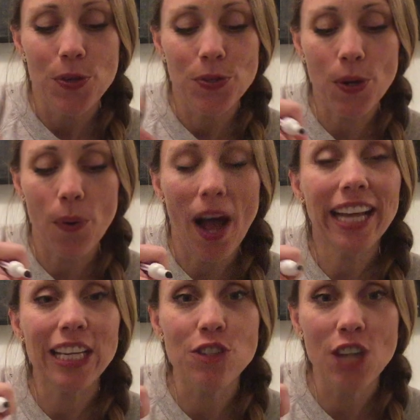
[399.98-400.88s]
So
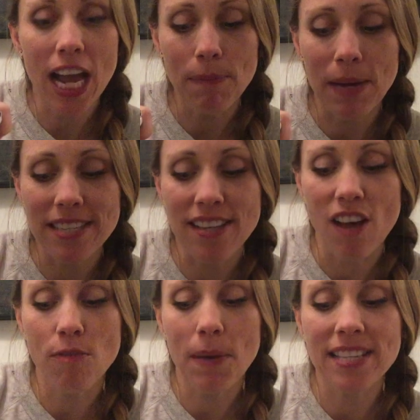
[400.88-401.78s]
I could check
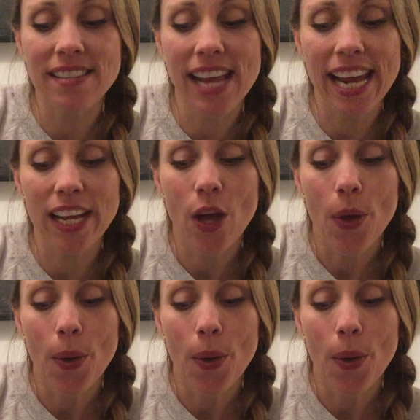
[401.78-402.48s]
myself by saying